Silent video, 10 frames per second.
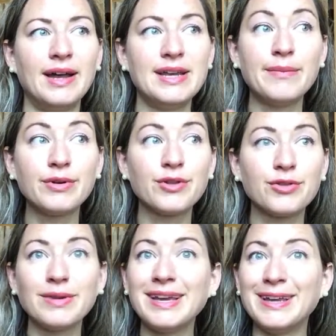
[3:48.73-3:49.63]
Number
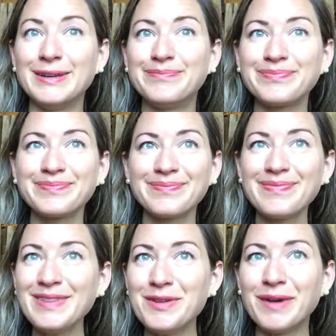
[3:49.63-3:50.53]
3,
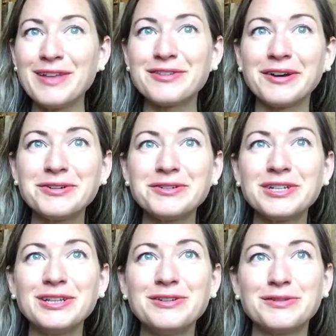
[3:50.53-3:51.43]
why it's harder
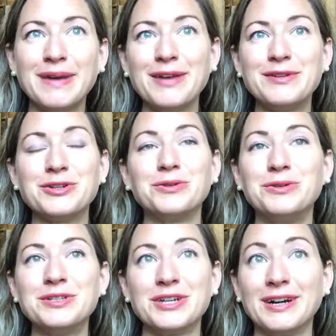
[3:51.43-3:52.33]
to lose weight when you're
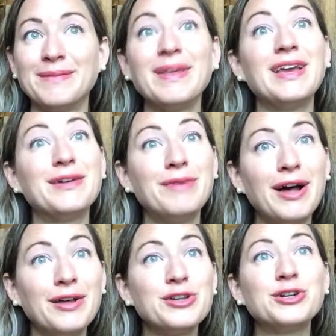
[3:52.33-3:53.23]
older.
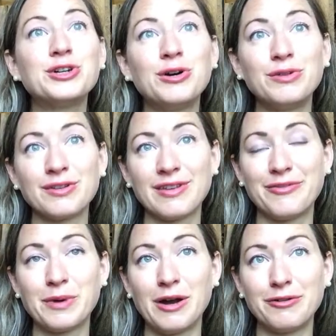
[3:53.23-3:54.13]
Well, your goals
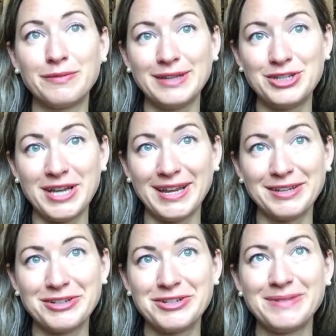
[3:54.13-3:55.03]
have probably
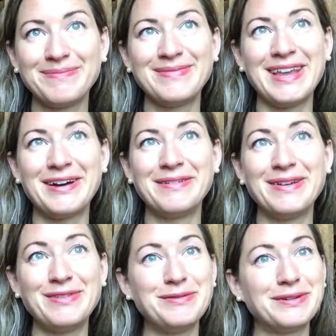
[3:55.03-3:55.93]
changed. Now,
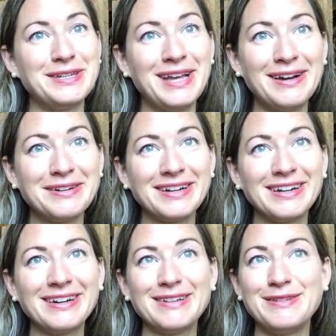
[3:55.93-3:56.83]
if you were
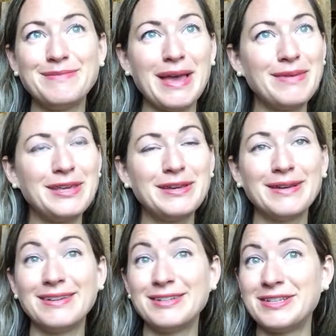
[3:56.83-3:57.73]
younger,
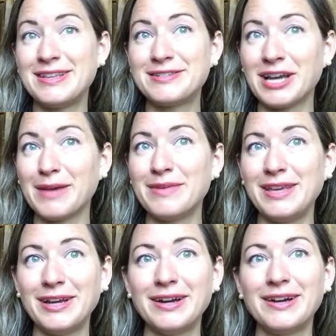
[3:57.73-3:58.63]
maybe this time of
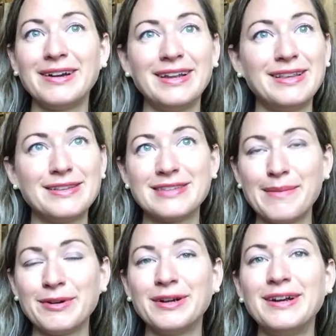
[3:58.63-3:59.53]
year in the
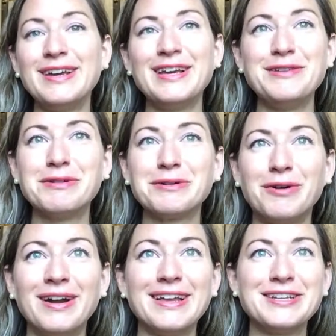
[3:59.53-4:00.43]
summer, you were
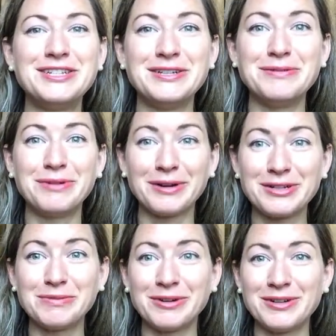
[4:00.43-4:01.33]
wanting to work
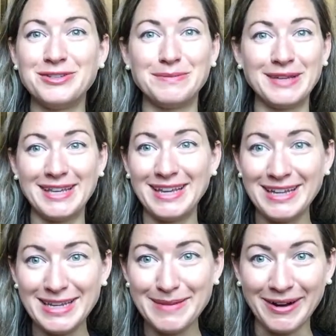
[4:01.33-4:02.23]
towards your
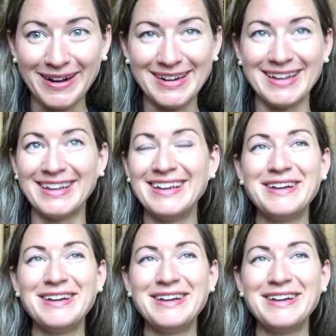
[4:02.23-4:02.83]
bikini body